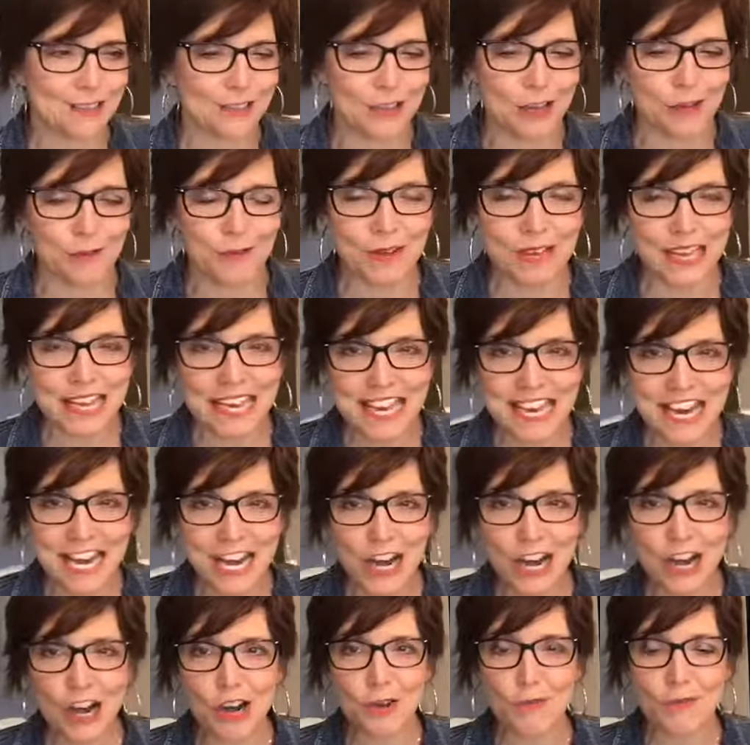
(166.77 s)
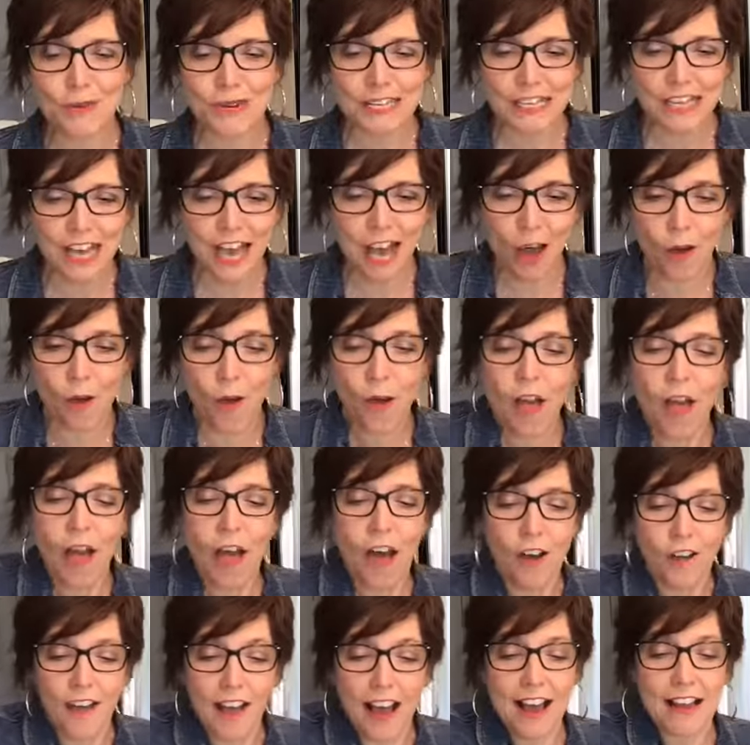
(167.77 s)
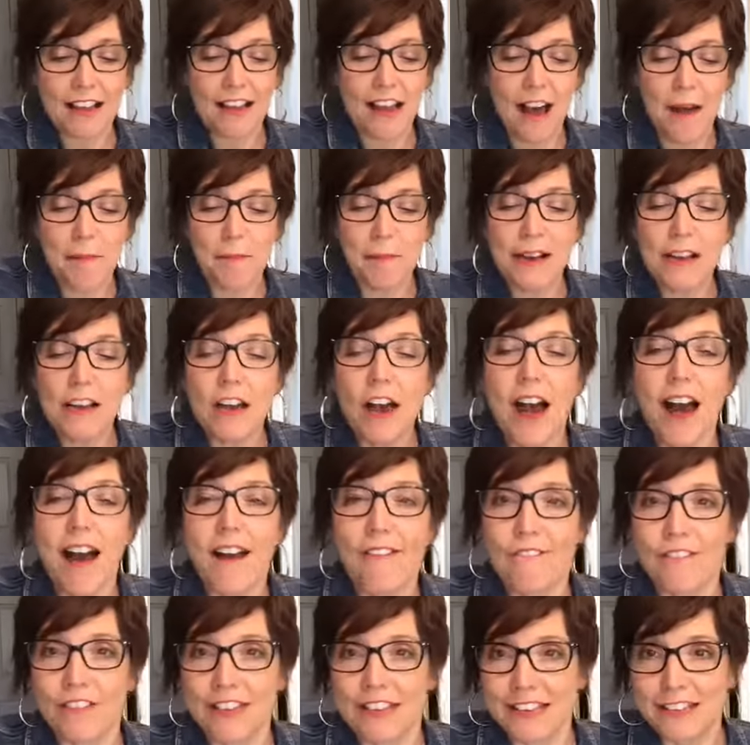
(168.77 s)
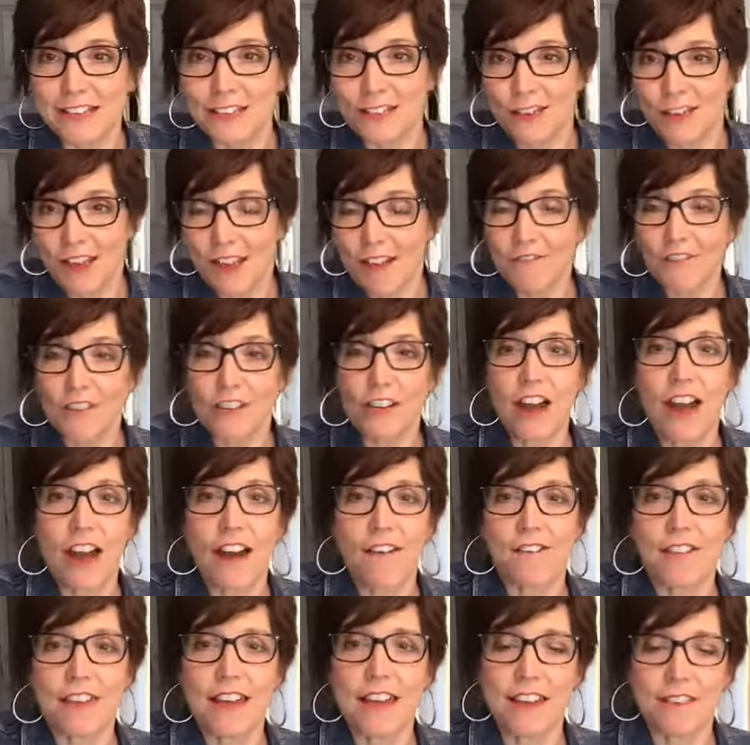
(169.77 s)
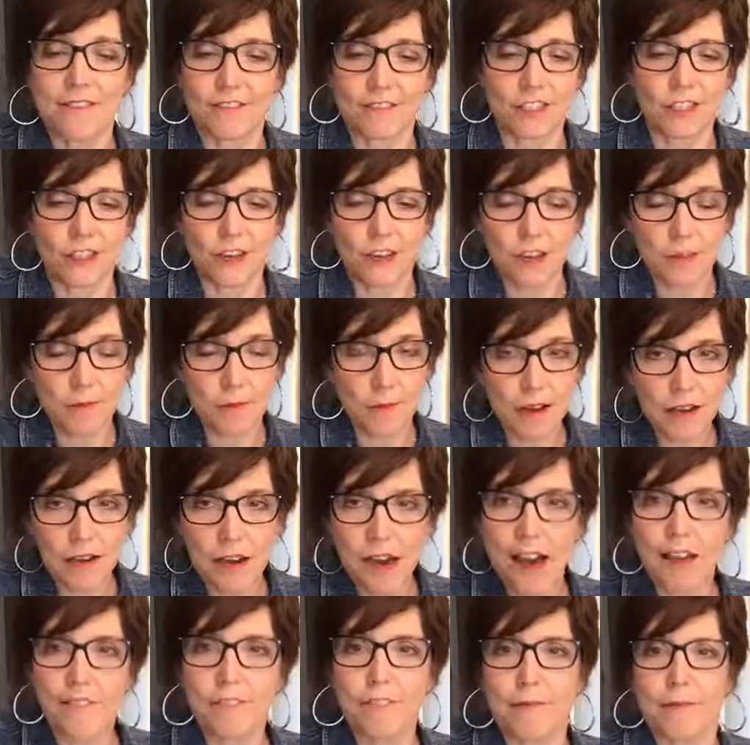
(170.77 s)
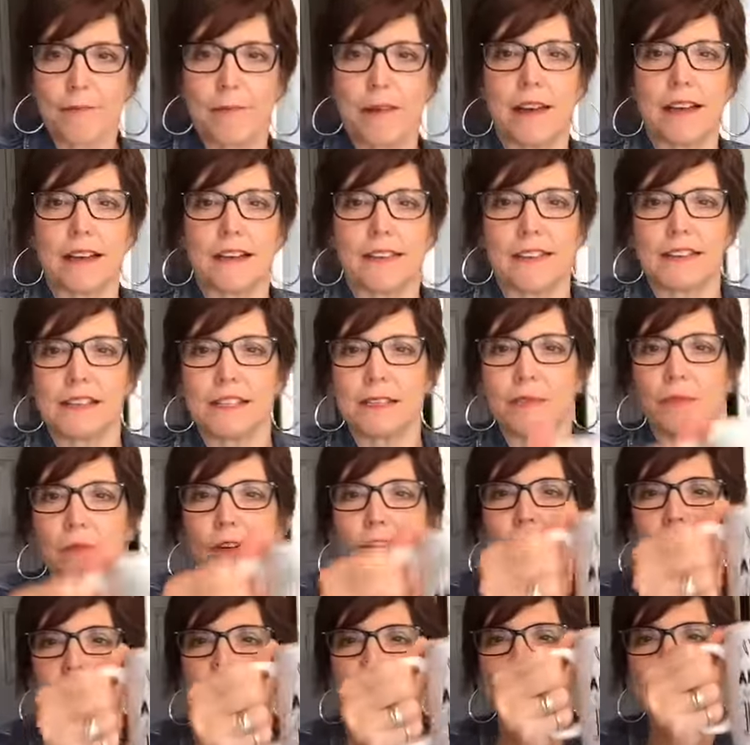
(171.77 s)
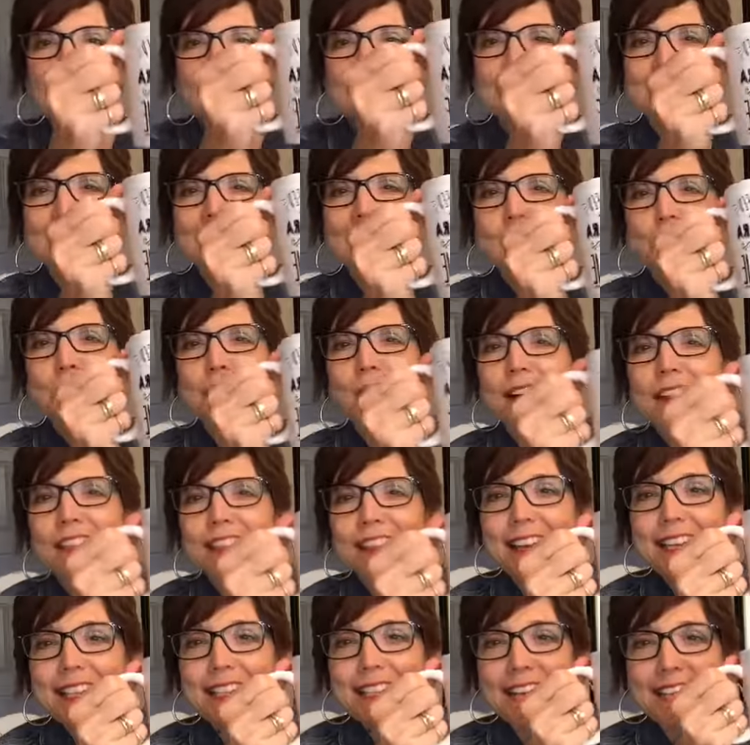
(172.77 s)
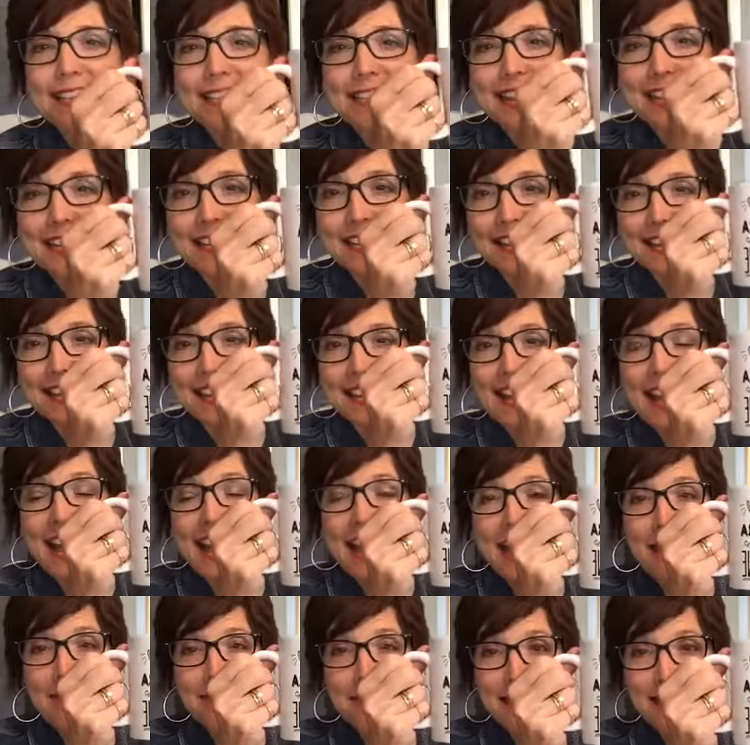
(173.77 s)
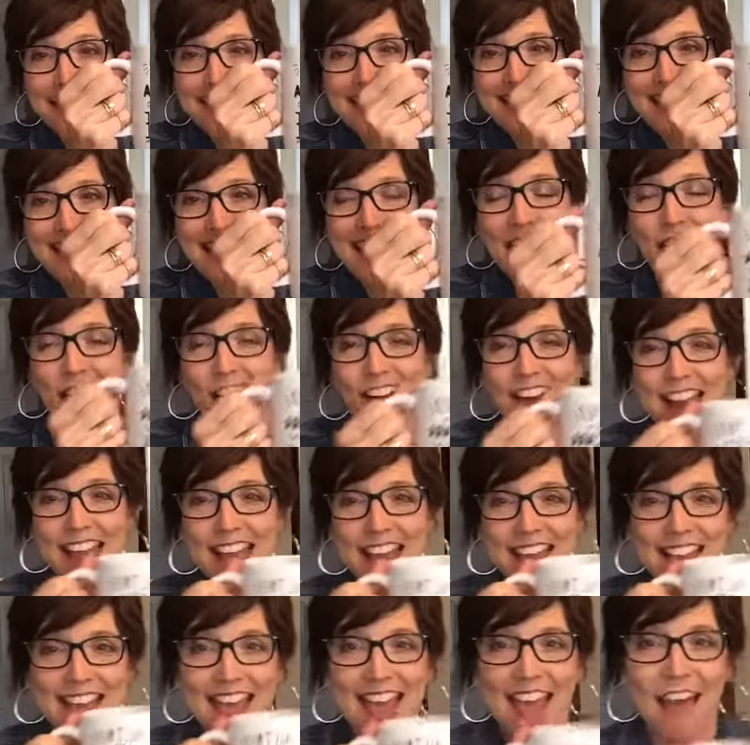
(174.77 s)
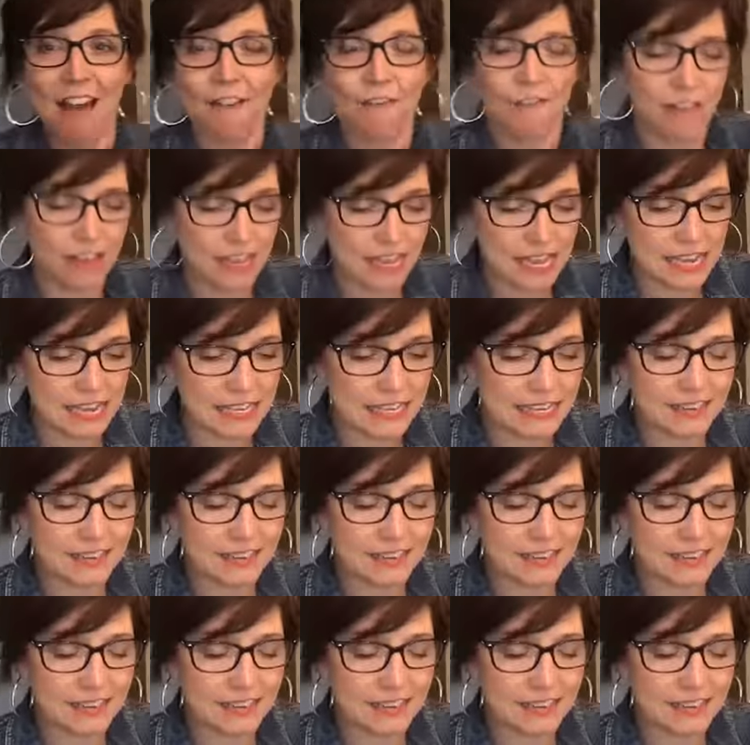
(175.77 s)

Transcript: So here we go. Okay, I got my coffee. Do you have your coffee? I'll show you my coffee mug this morning. It's the one that says I need mascara and caffeine.